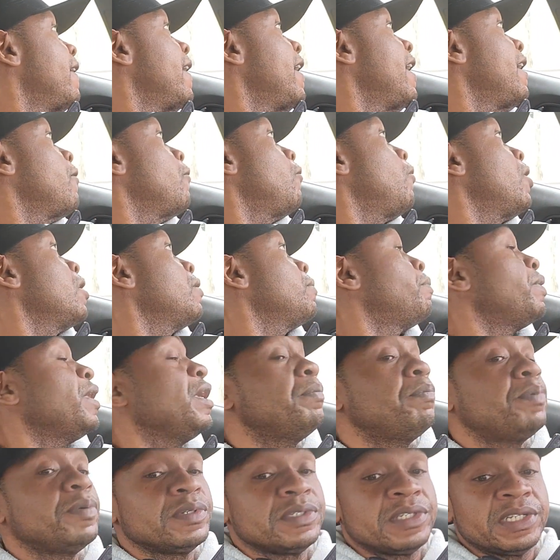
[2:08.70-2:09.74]
And what
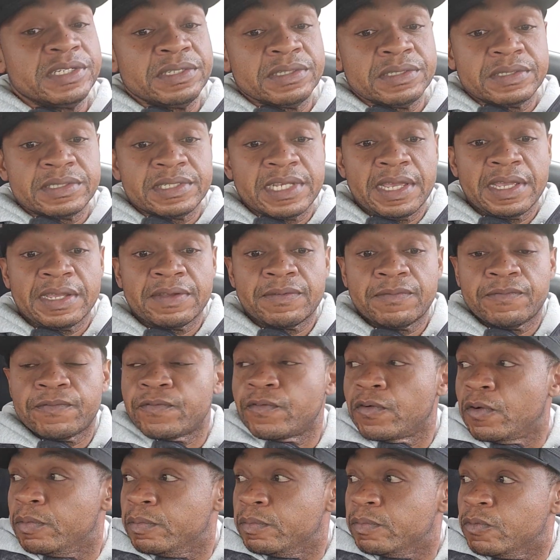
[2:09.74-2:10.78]
people didn't take
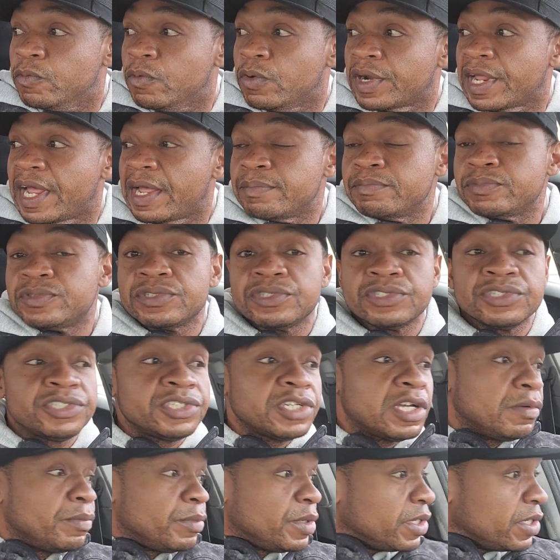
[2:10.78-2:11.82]
from what happened to this
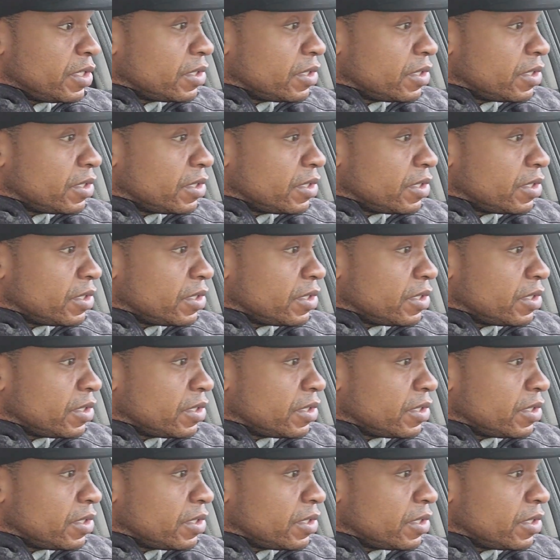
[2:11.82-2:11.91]
gentleman